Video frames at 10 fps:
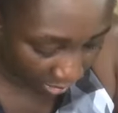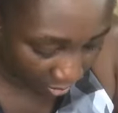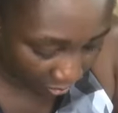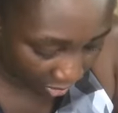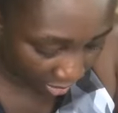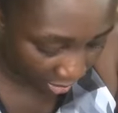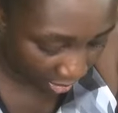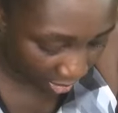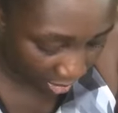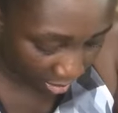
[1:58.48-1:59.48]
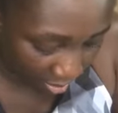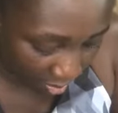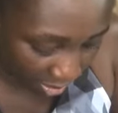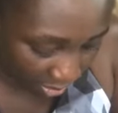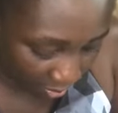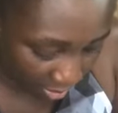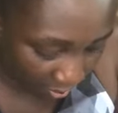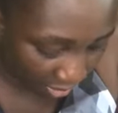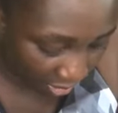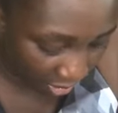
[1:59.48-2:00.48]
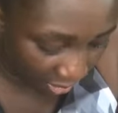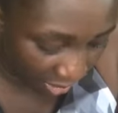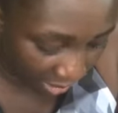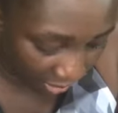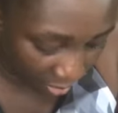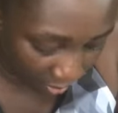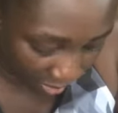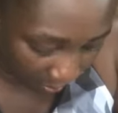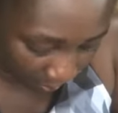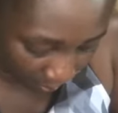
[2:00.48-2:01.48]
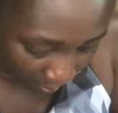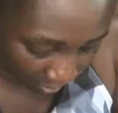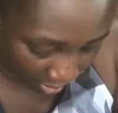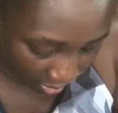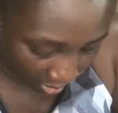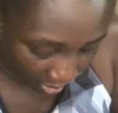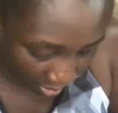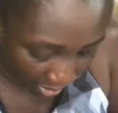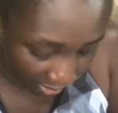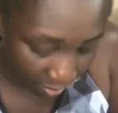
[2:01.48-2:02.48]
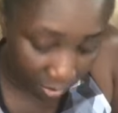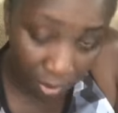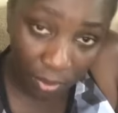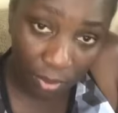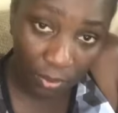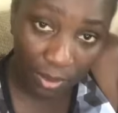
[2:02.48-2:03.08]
already, please be patient a little bit. Let me call one or